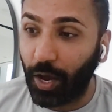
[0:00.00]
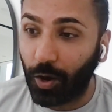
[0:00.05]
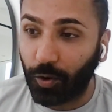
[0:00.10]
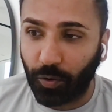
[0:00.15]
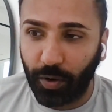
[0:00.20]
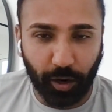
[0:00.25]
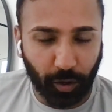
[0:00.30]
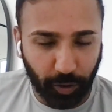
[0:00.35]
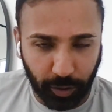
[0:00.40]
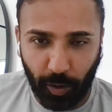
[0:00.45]

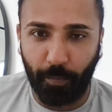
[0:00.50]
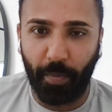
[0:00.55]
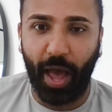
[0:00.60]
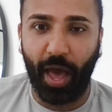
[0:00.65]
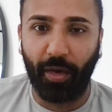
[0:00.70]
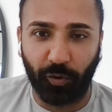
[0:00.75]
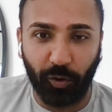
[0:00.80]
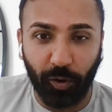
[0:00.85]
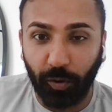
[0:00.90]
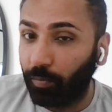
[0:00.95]
deodorant or your
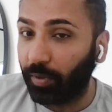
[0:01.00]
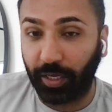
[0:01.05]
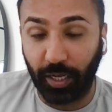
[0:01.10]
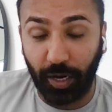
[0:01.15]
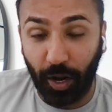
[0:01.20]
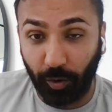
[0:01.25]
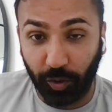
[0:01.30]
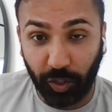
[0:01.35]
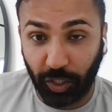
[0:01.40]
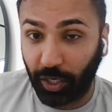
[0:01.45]
bathroom
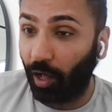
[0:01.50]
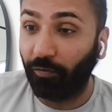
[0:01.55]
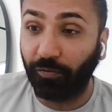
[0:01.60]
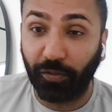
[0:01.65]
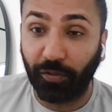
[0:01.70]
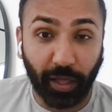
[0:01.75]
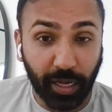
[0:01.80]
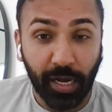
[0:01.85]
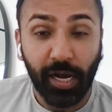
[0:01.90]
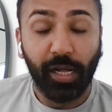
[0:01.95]
you know
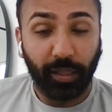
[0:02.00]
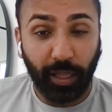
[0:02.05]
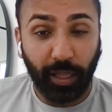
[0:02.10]
shelf like